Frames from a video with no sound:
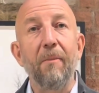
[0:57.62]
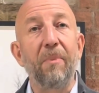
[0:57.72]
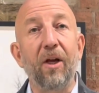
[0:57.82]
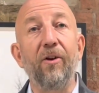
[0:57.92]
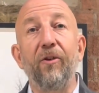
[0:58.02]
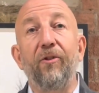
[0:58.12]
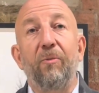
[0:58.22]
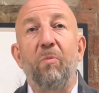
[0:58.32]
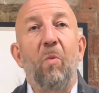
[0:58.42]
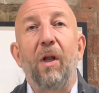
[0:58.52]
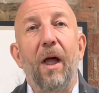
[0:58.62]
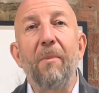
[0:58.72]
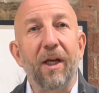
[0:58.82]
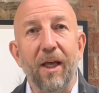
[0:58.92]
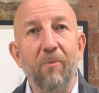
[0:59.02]
Because, well, I
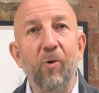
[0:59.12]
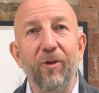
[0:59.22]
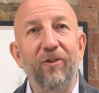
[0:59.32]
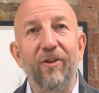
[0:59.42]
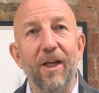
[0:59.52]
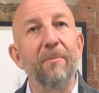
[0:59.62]
might get more this year,